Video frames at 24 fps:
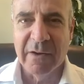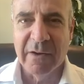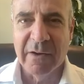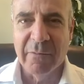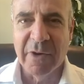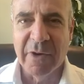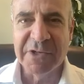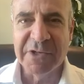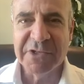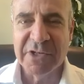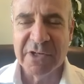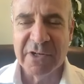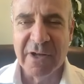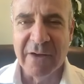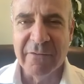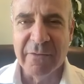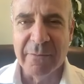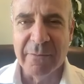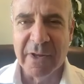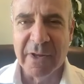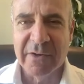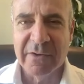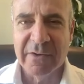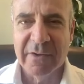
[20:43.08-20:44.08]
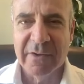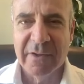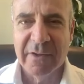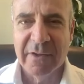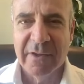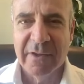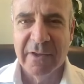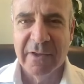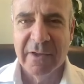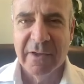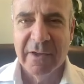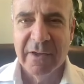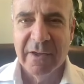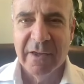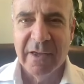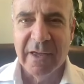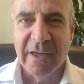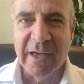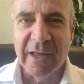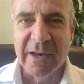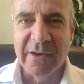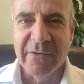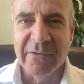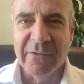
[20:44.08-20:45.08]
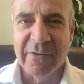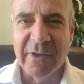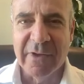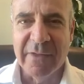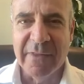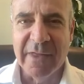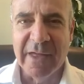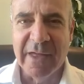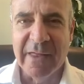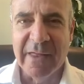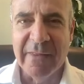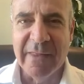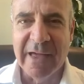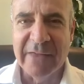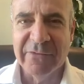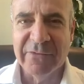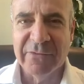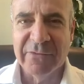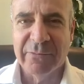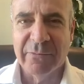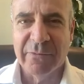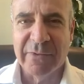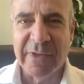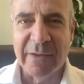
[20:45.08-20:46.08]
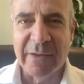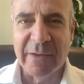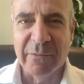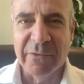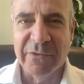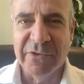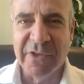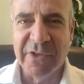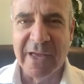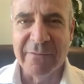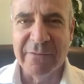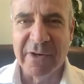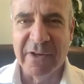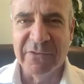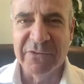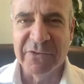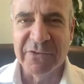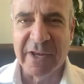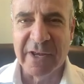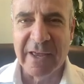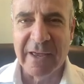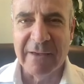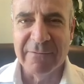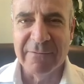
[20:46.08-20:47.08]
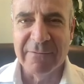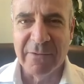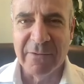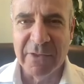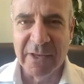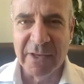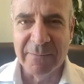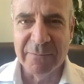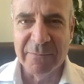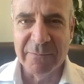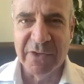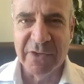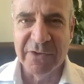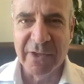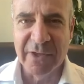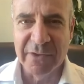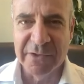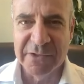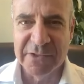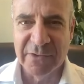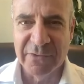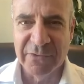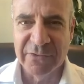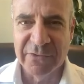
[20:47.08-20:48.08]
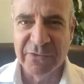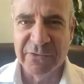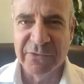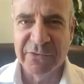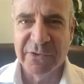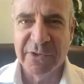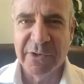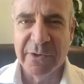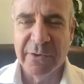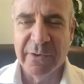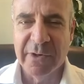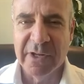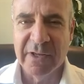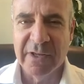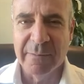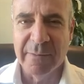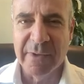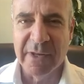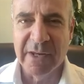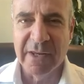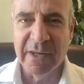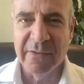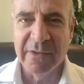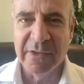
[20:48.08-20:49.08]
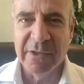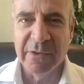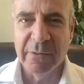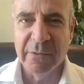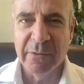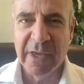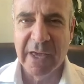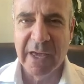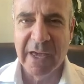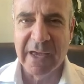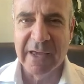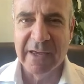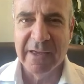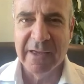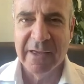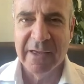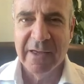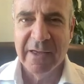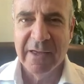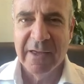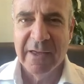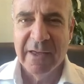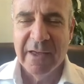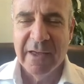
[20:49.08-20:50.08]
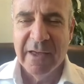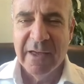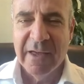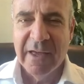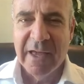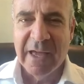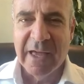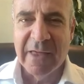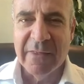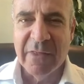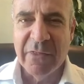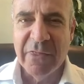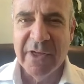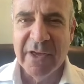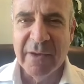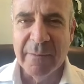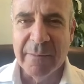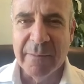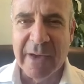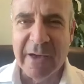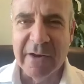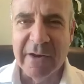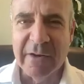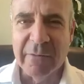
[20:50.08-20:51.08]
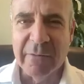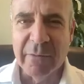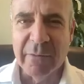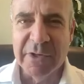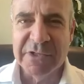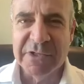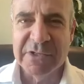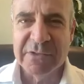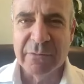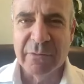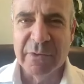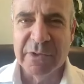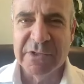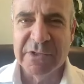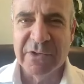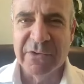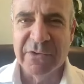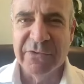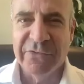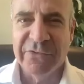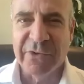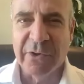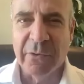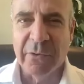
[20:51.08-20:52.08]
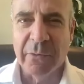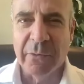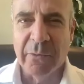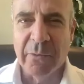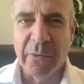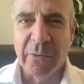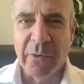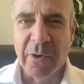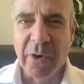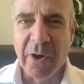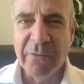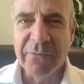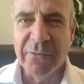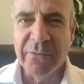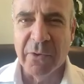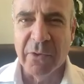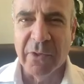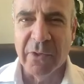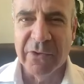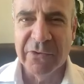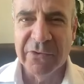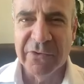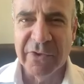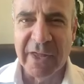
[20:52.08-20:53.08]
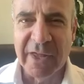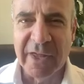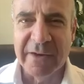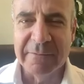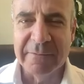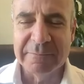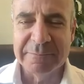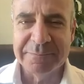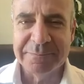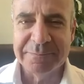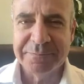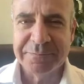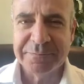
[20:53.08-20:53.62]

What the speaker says: Russian government. And that was the evidence I gave to the Intelligence and Security Committee in the UK. And the thing about it, which is so awful, is that